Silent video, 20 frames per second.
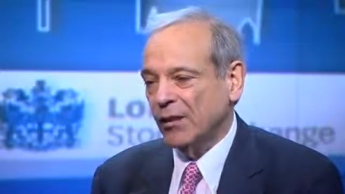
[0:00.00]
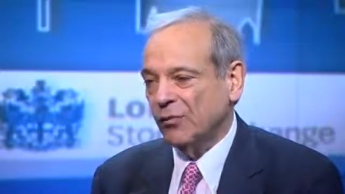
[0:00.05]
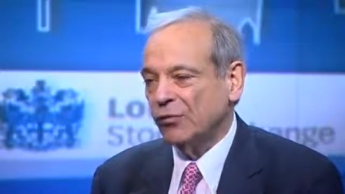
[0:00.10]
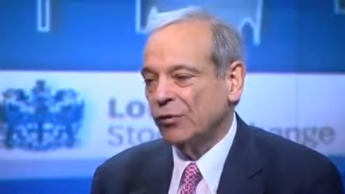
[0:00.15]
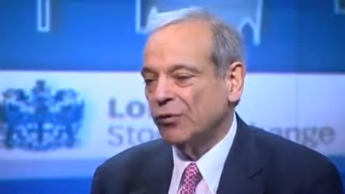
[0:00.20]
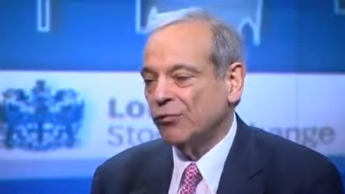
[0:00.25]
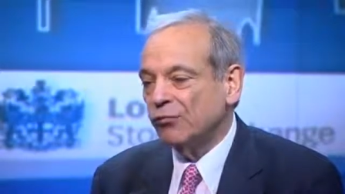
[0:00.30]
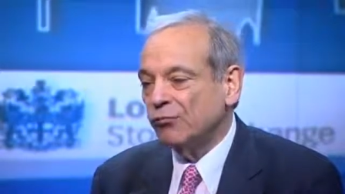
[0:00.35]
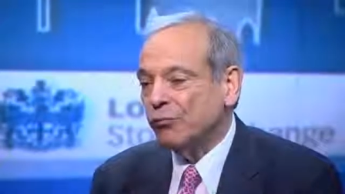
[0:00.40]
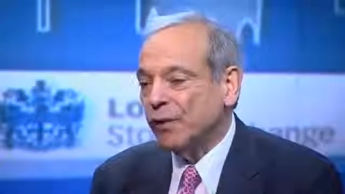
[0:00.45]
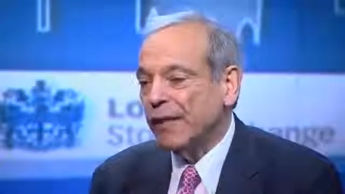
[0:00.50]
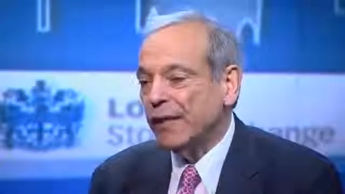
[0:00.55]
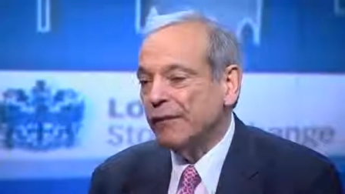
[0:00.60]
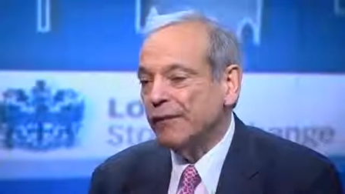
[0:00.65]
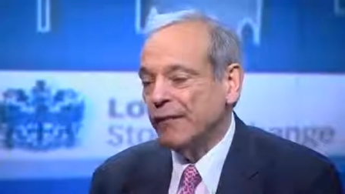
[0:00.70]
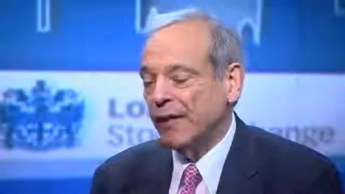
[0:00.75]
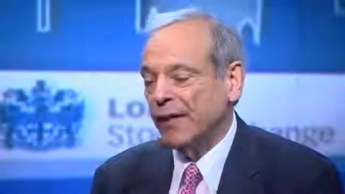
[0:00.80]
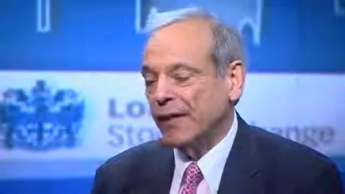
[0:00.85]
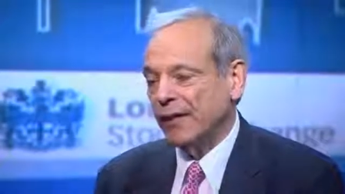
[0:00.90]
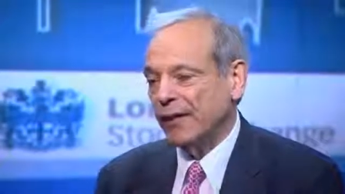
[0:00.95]
We're
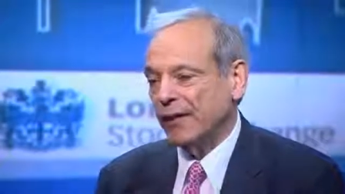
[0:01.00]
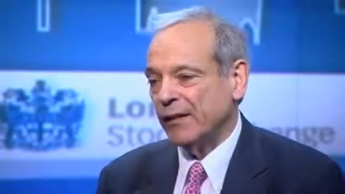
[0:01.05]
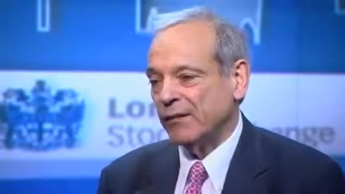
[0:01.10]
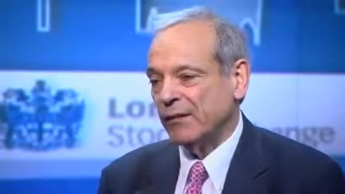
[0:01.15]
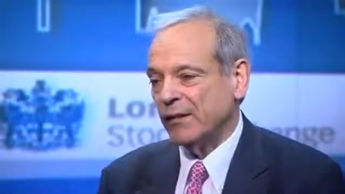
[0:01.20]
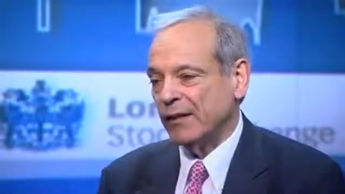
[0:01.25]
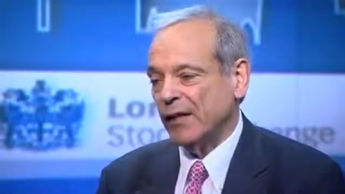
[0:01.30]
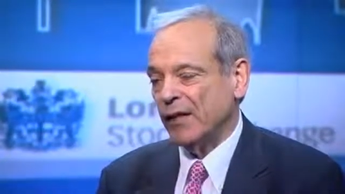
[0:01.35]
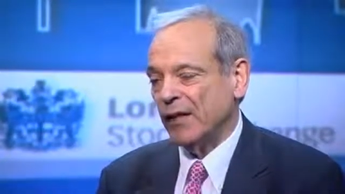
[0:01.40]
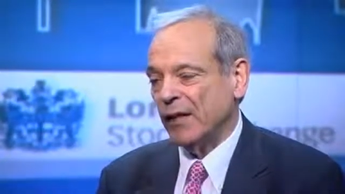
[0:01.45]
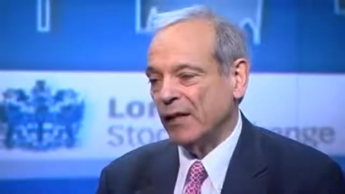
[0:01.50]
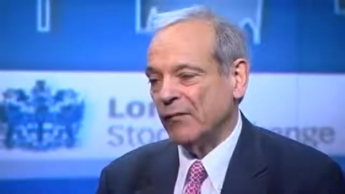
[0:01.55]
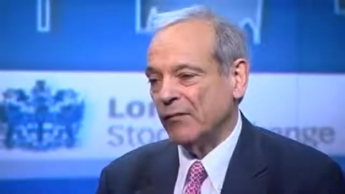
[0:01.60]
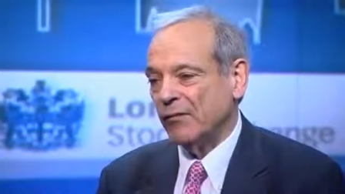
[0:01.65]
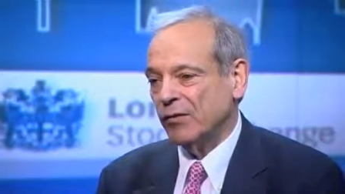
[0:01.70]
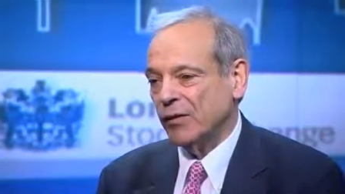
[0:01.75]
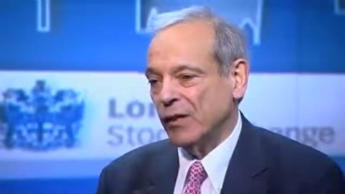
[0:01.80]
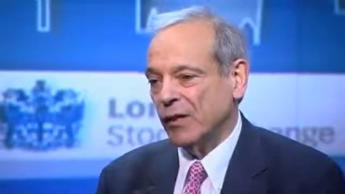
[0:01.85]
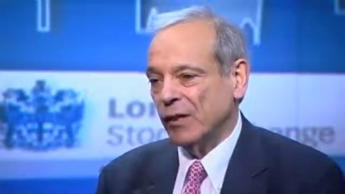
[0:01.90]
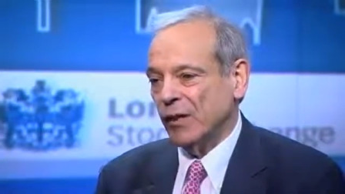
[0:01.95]
reinventing
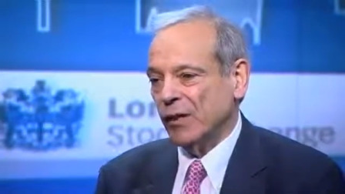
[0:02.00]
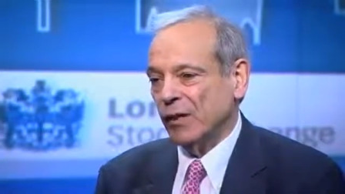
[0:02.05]
ourselves.